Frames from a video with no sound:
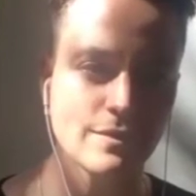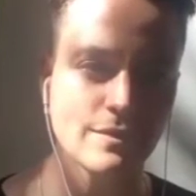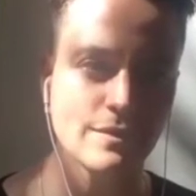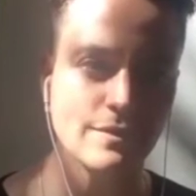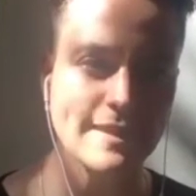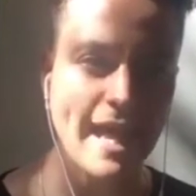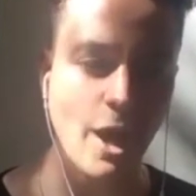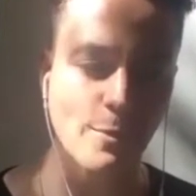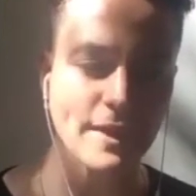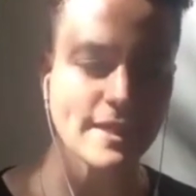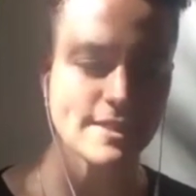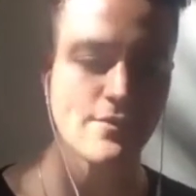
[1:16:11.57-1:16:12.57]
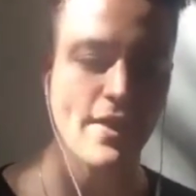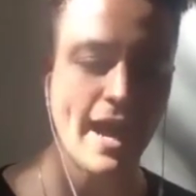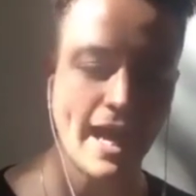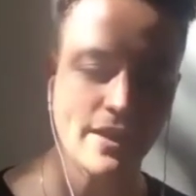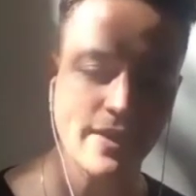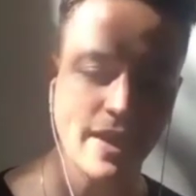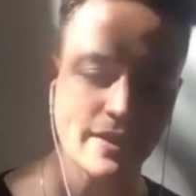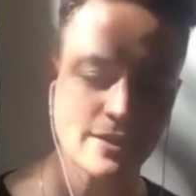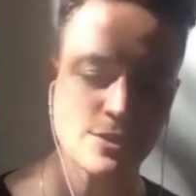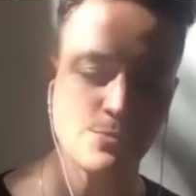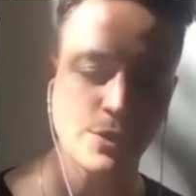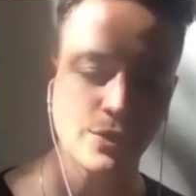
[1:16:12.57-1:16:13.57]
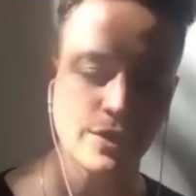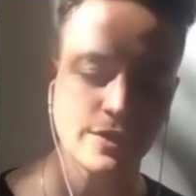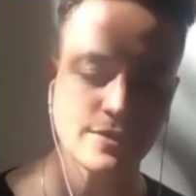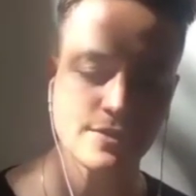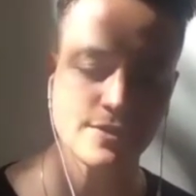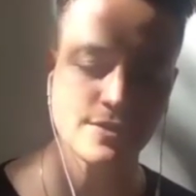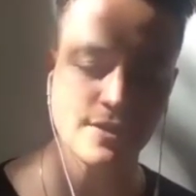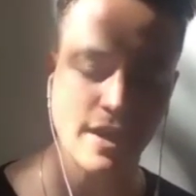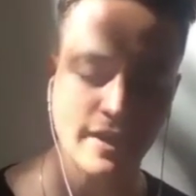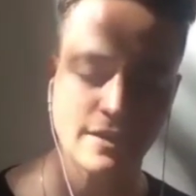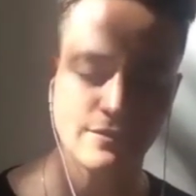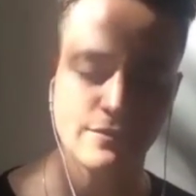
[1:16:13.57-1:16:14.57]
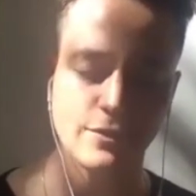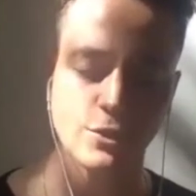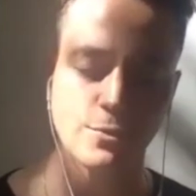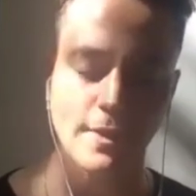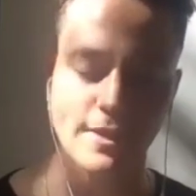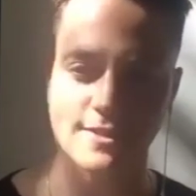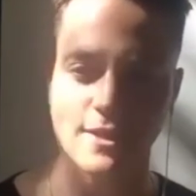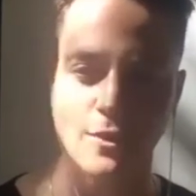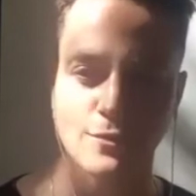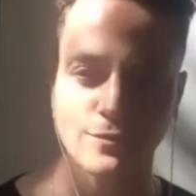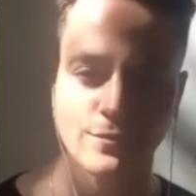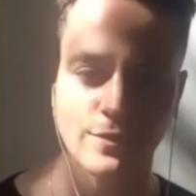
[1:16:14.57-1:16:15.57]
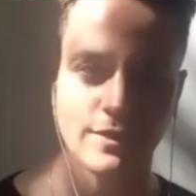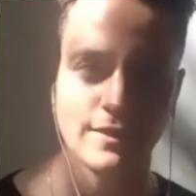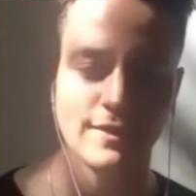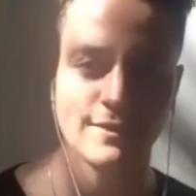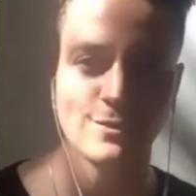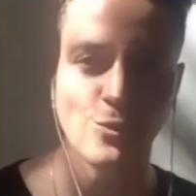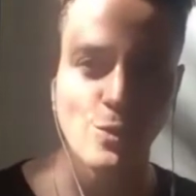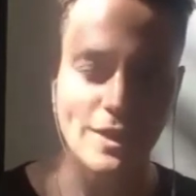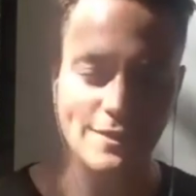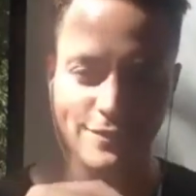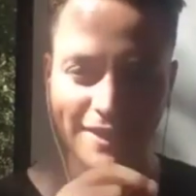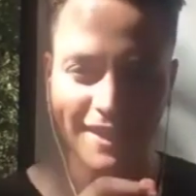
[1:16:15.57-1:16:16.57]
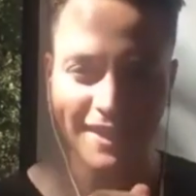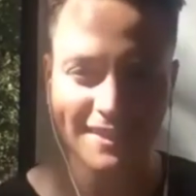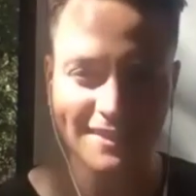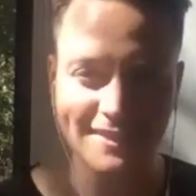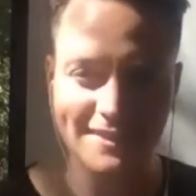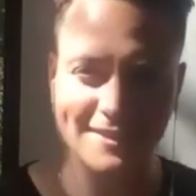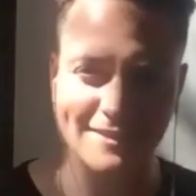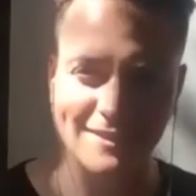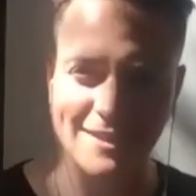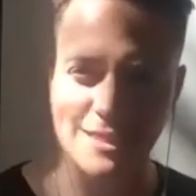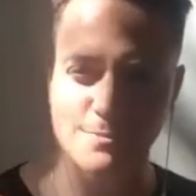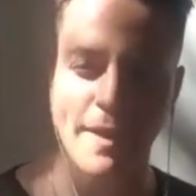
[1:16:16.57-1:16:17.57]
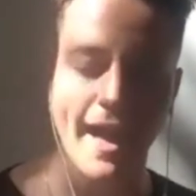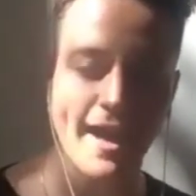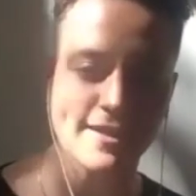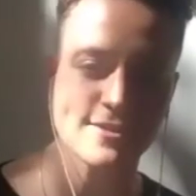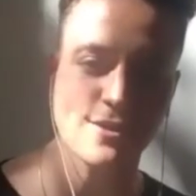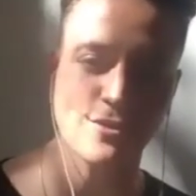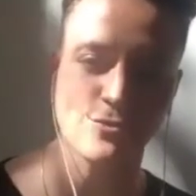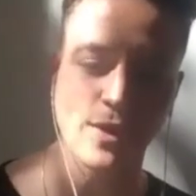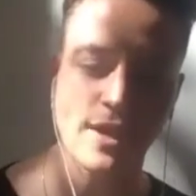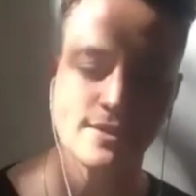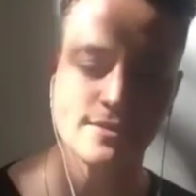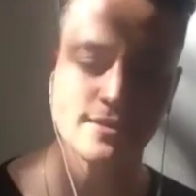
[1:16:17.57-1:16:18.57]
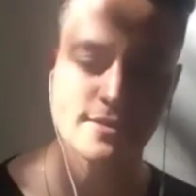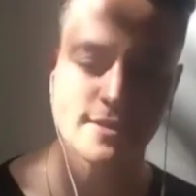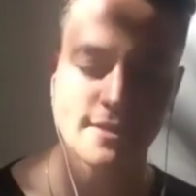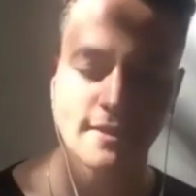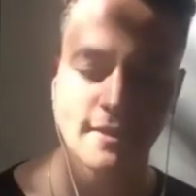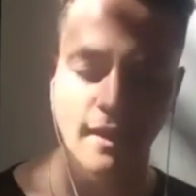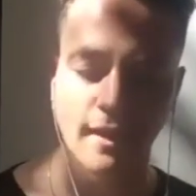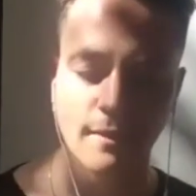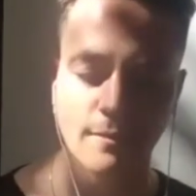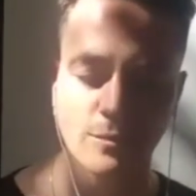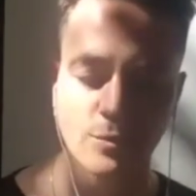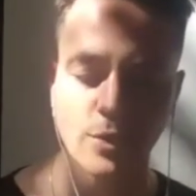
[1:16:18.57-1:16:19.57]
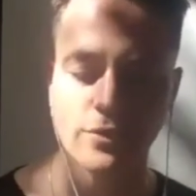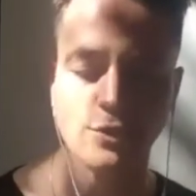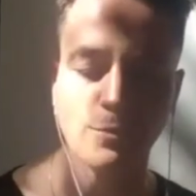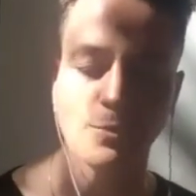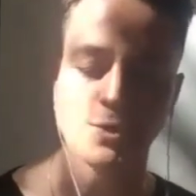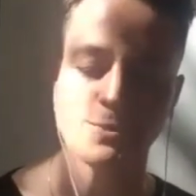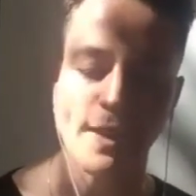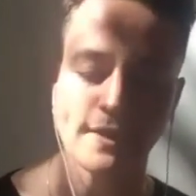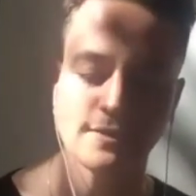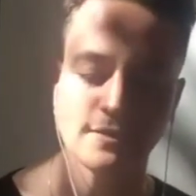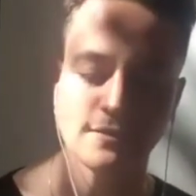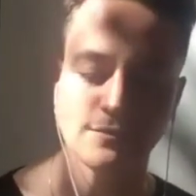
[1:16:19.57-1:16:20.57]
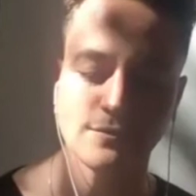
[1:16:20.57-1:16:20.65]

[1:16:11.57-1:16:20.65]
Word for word: now, because I've had that experience, I can feel myself weaving in these past threads with new perspective.